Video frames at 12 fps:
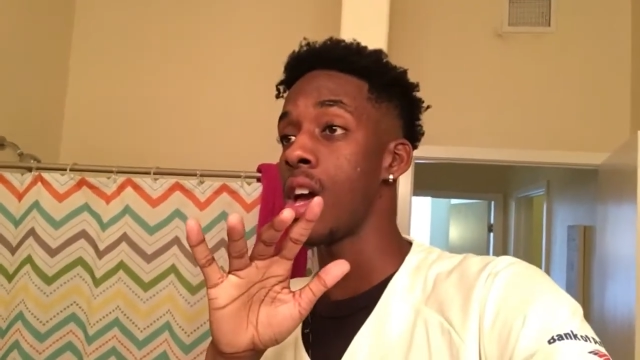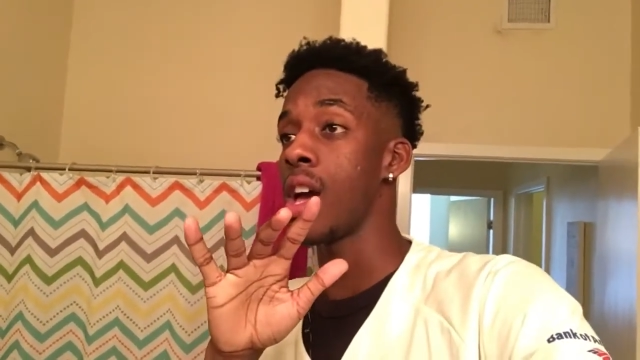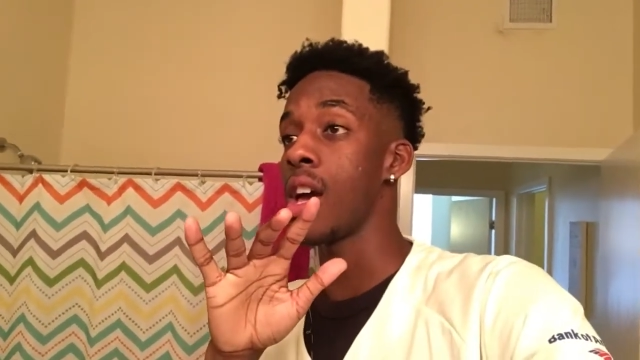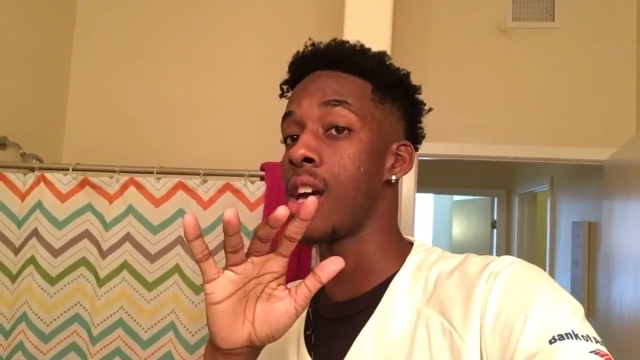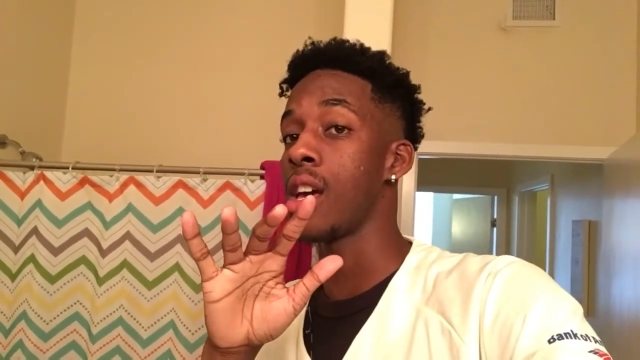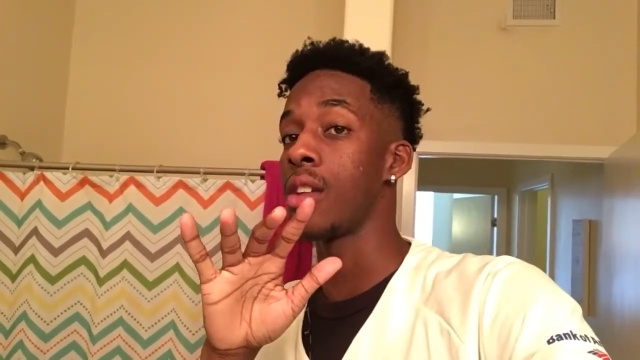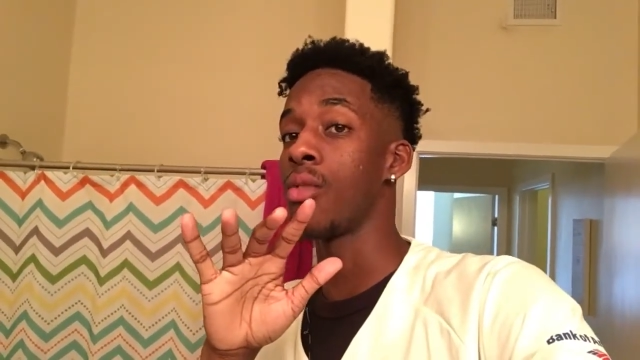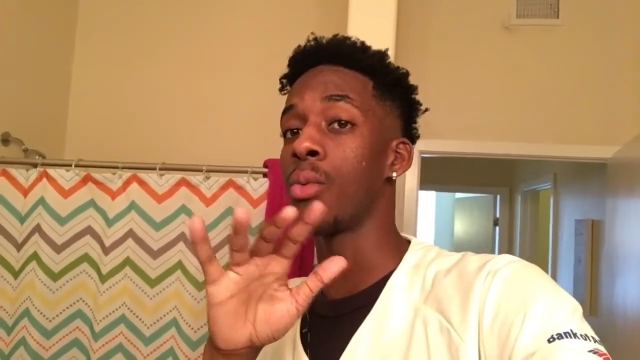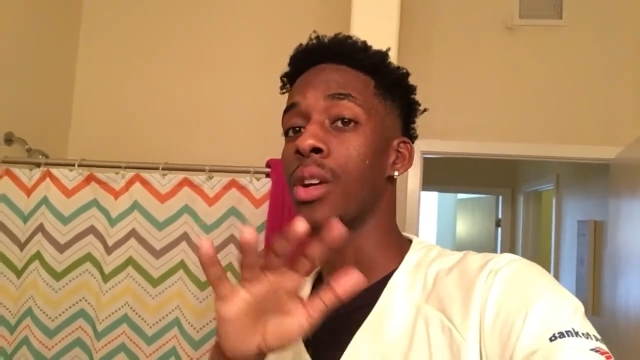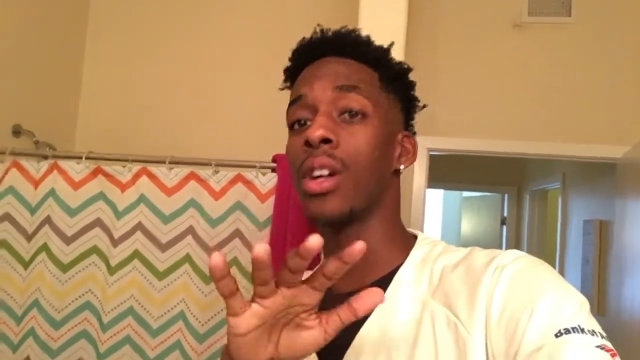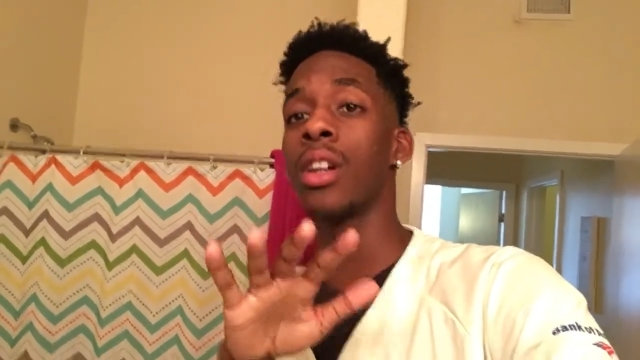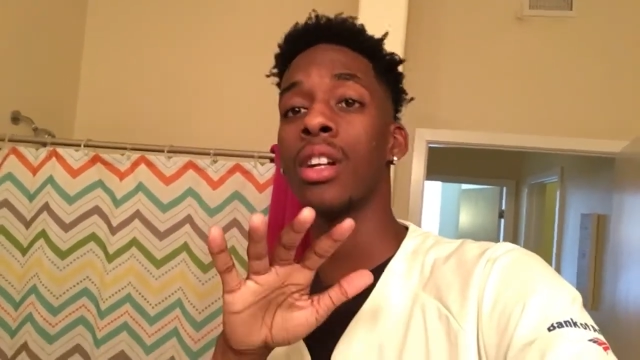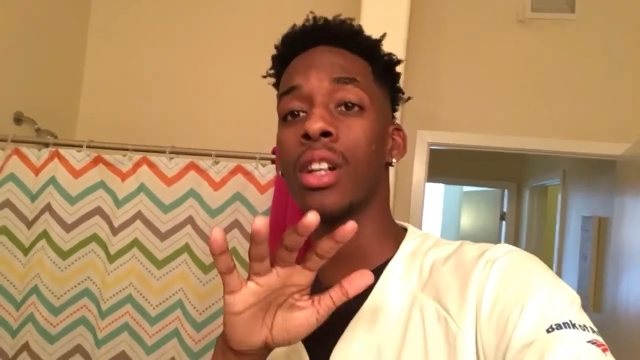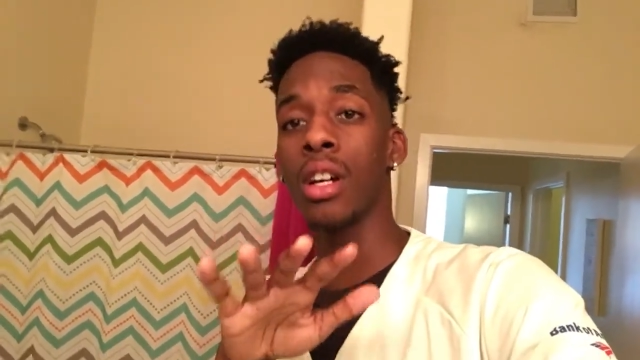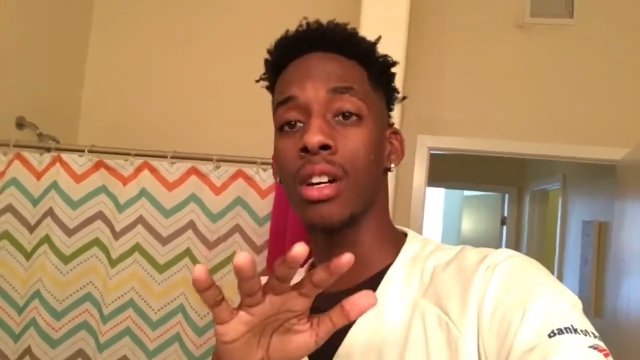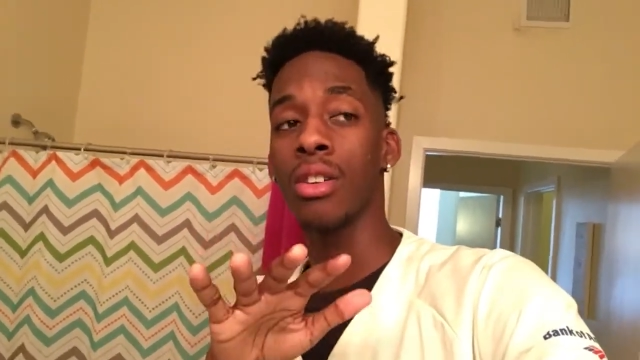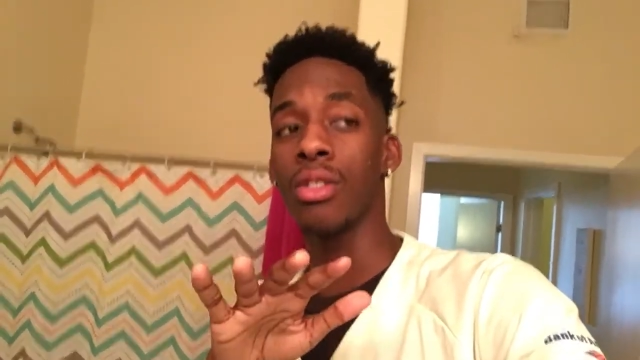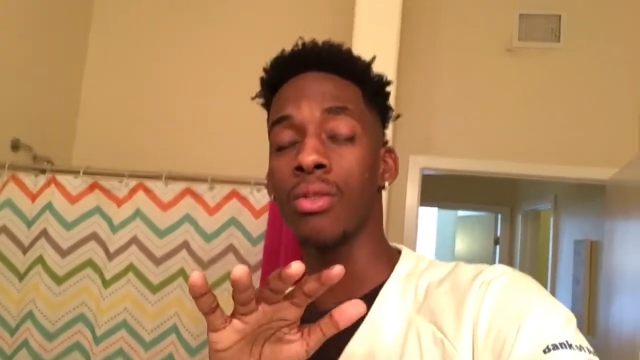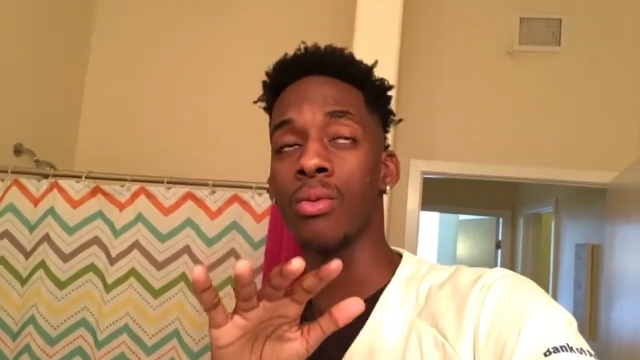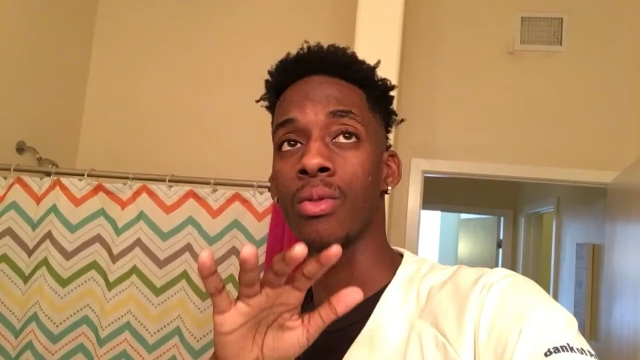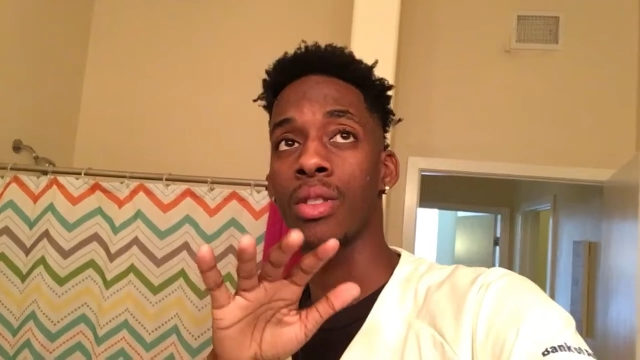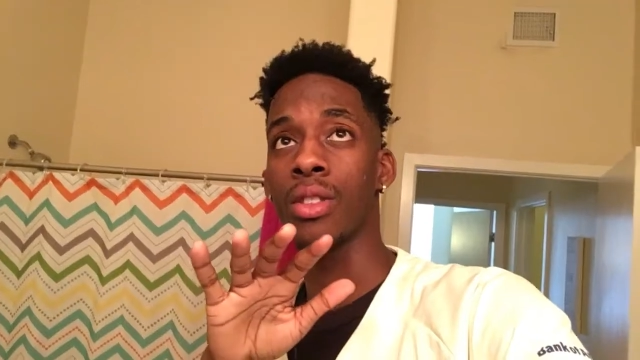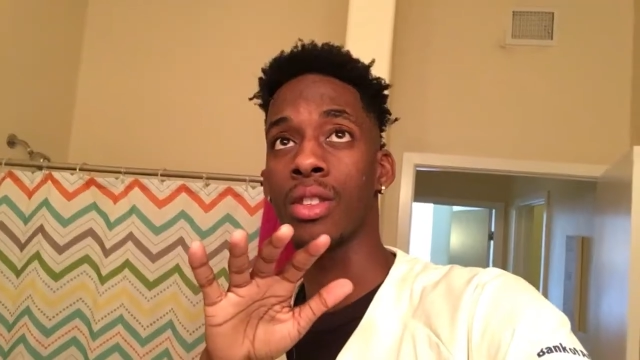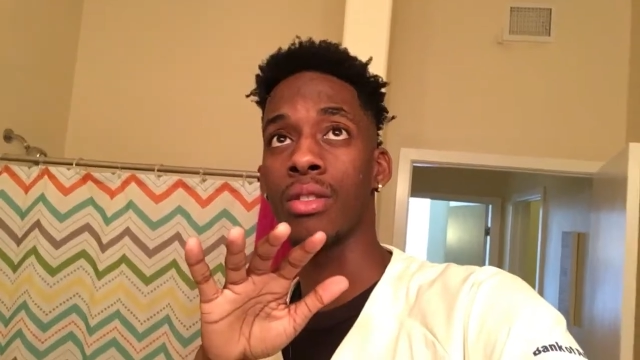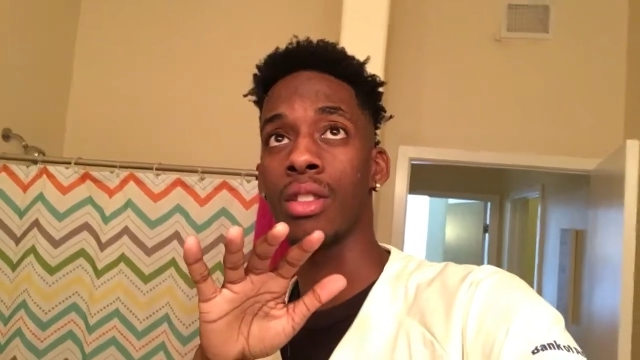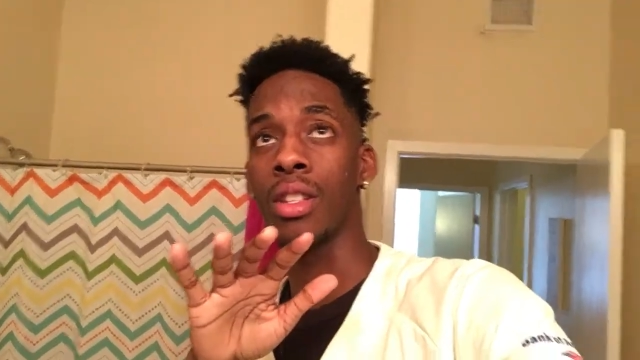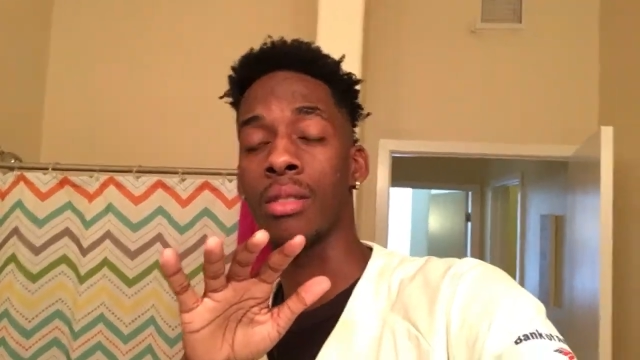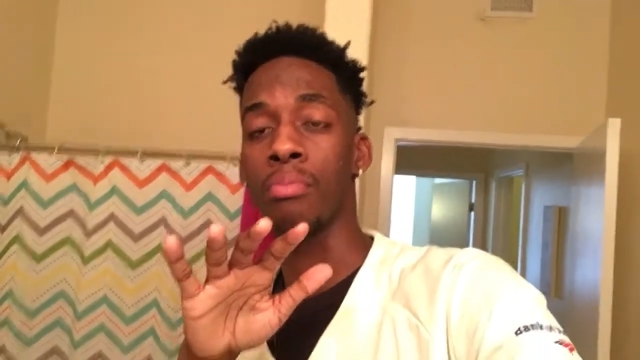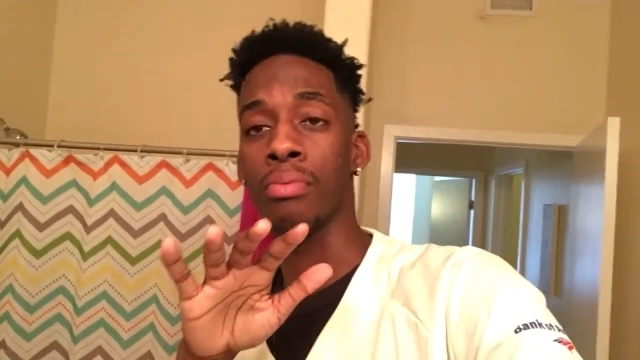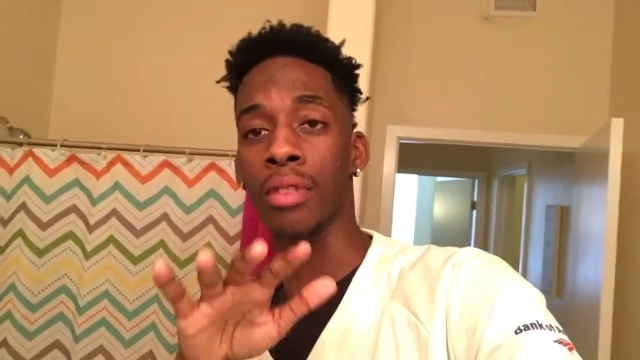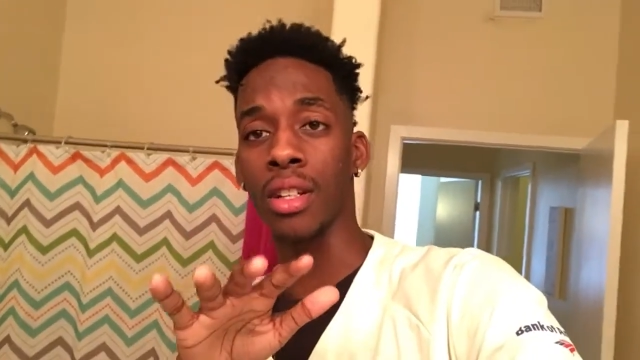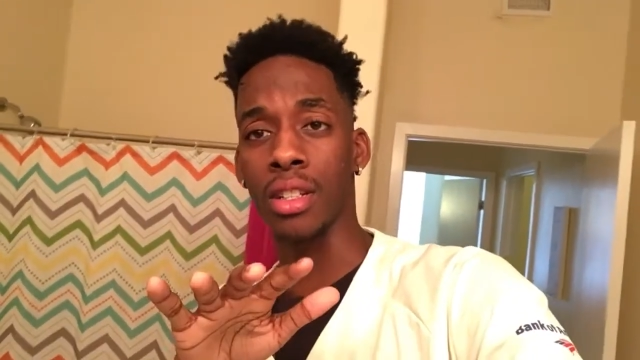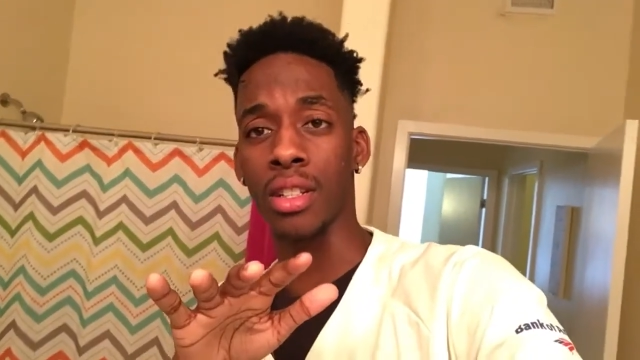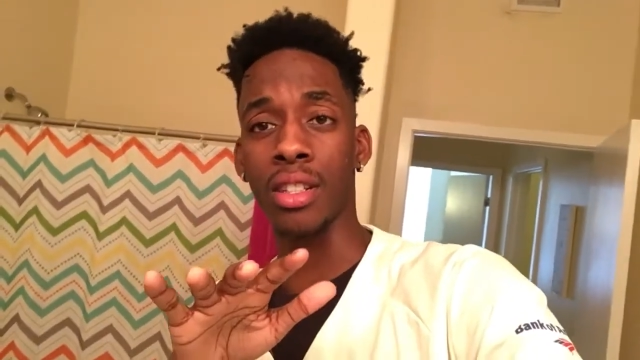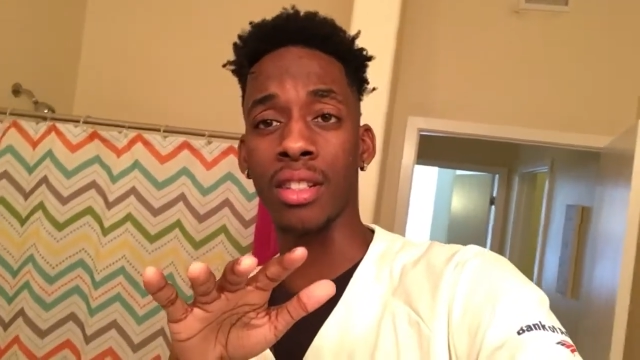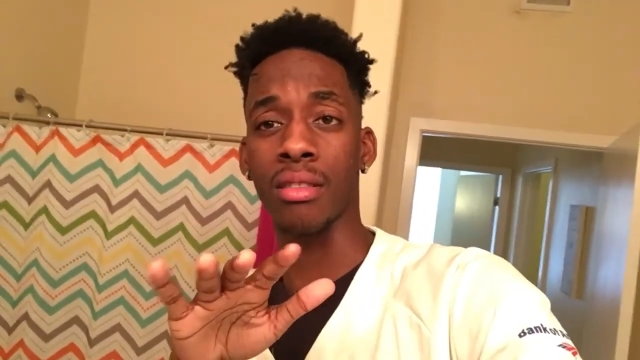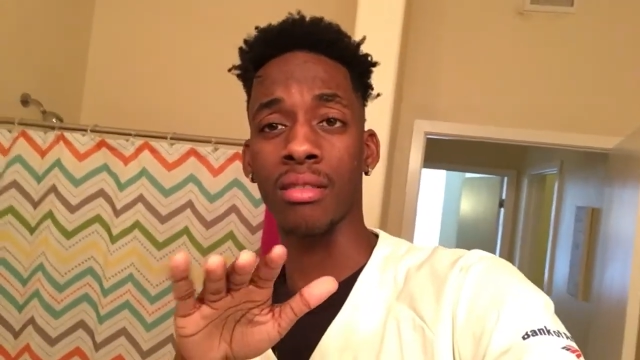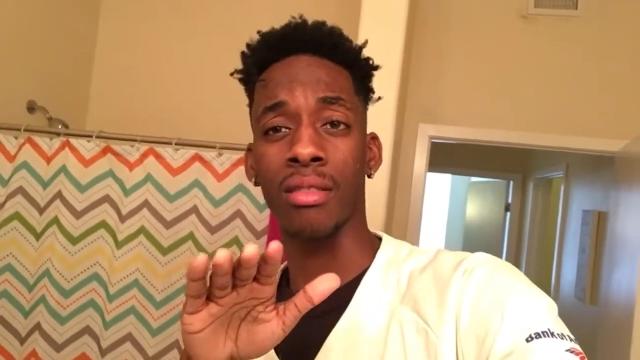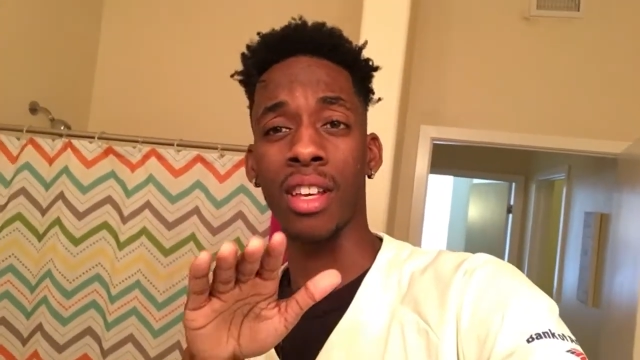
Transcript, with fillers: And we're gonna go to this brunch,